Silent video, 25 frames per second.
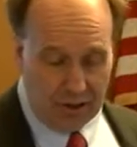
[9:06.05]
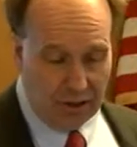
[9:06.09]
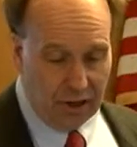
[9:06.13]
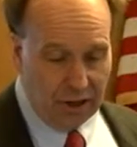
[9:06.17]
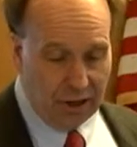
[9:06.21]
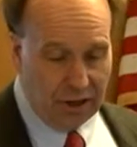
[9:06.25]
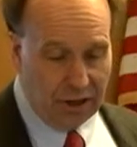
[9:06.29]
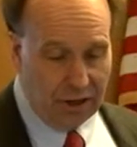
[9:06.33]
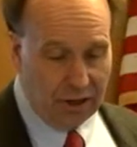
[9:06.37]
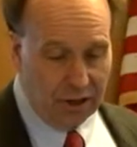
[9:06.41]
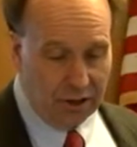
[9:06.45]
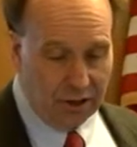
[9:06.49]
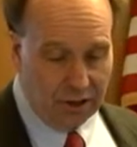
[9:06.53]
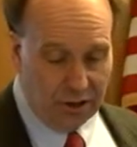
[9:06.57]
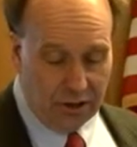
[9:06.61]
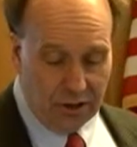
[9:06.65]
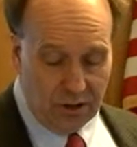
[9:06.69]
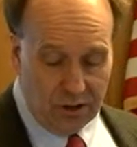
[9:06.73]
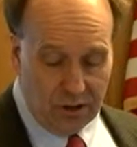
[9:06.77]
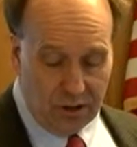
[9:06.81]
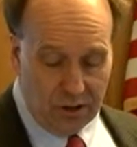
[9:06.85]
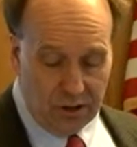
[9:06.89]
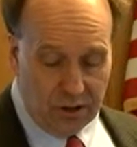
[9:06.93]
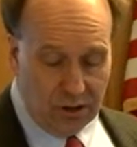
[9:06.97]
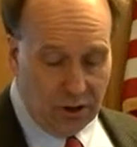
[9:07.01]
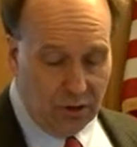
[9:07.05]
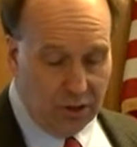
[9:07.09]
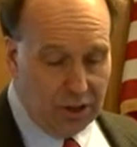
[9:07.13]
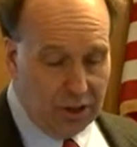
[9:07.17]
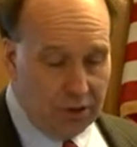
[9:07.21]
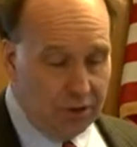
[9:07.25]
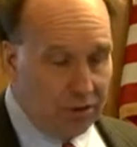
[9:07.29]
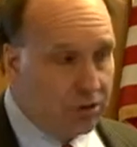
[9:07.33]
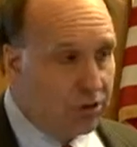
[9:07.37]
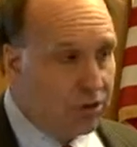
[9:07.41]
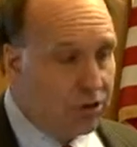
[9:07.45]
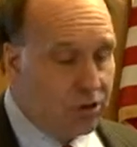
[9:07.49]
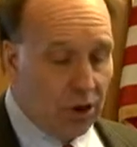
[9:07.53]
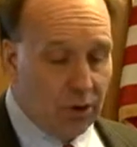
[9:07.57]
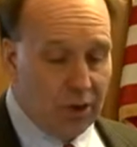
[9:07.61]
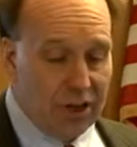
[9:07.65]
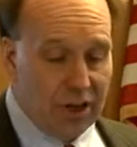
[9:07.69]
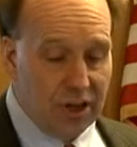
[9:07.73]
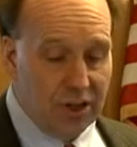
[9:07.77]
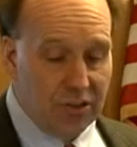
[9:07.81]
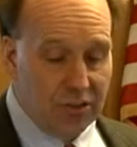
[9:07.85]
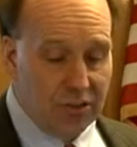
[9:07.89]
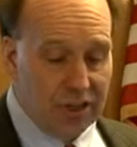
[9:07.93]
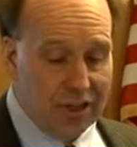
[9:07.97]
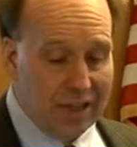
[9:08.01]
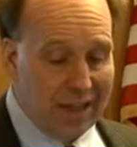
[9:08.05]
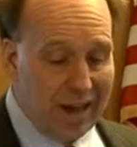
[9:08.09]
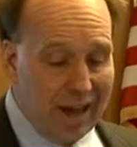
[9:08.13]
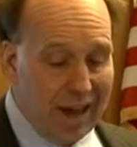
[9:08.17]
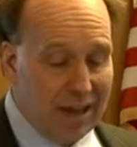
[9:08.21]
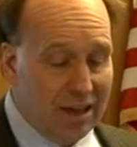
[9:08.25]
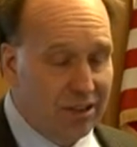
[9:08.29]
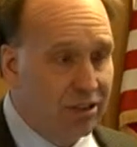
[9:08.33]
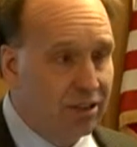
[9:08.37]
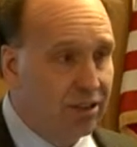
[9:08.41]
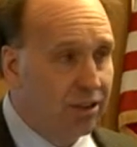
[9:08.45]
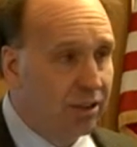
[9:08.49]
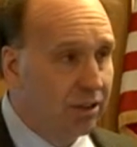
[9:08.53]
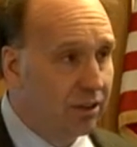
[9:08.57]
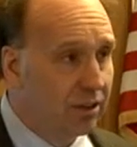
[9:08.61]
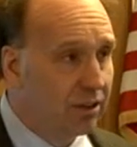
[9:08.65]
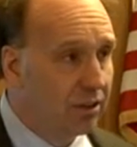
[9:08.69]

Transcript: Uh, so, the, so it is the task